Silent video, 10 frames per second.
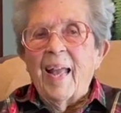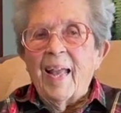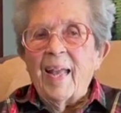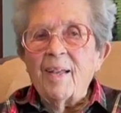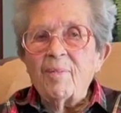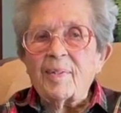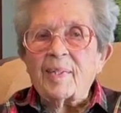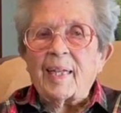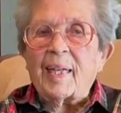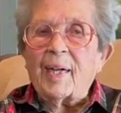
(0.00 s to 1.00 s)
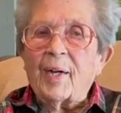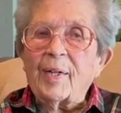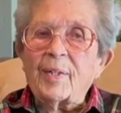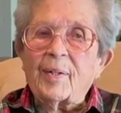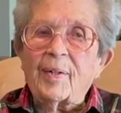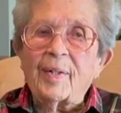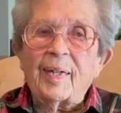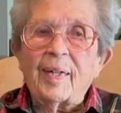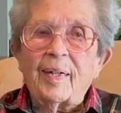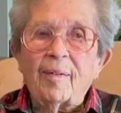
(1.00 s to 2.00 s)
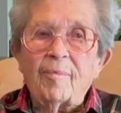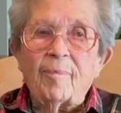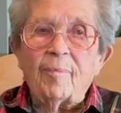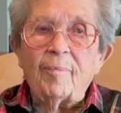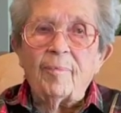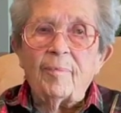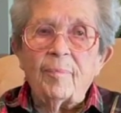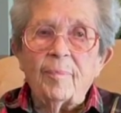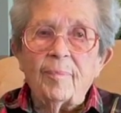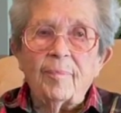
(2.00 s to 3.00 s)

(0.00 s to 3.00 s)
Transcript: In good Al Simpson style.